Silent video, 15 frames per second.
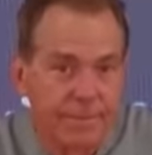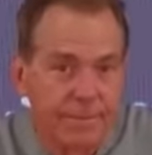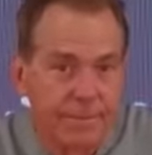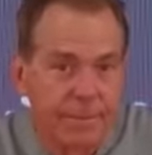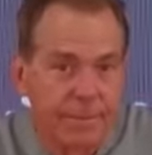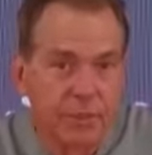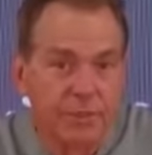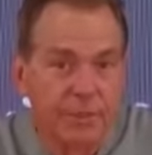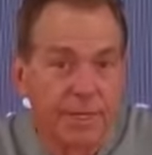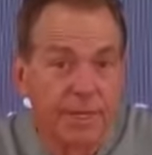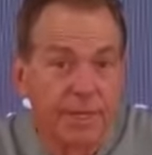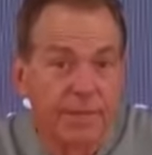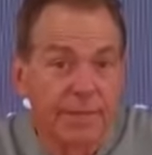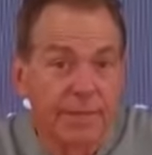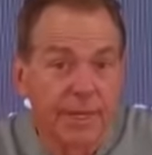There should be
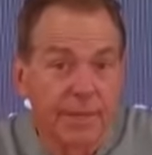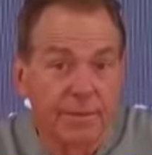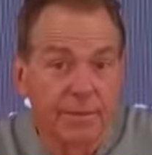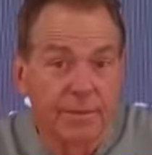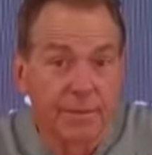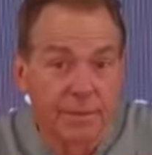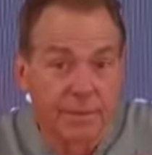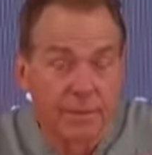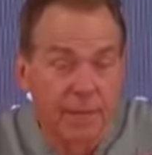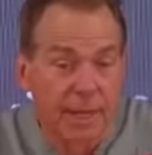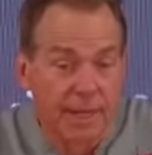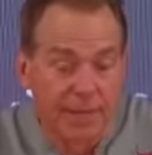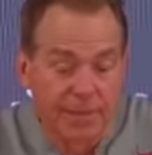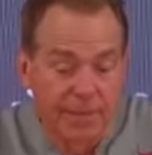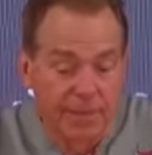nothing else,
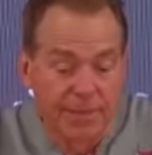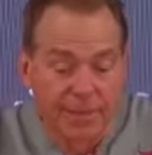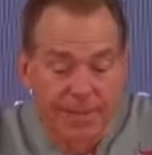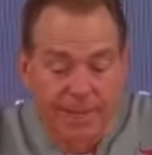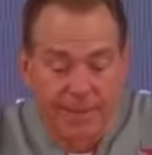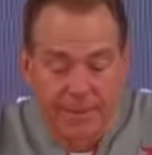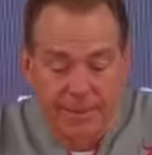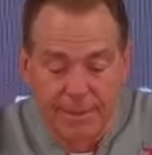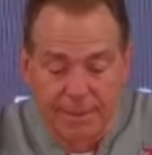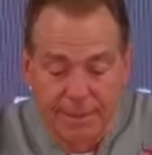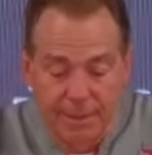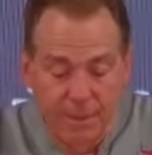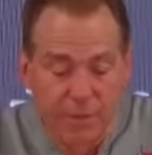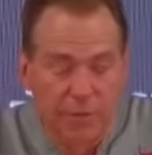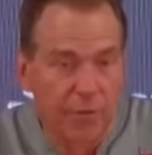right, but that,
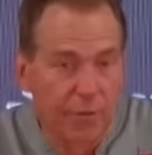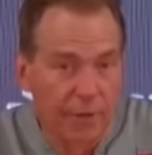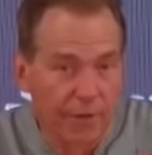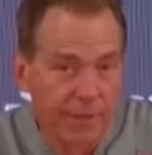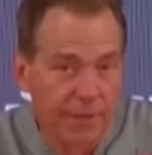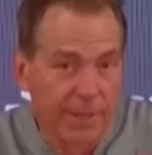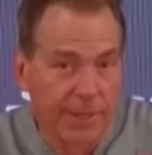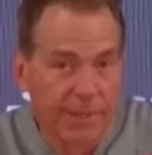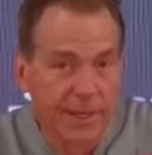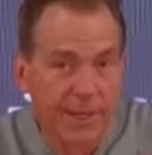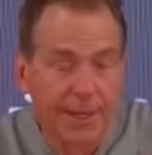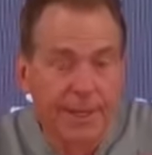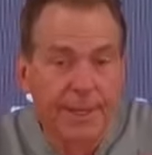you know, for everybody.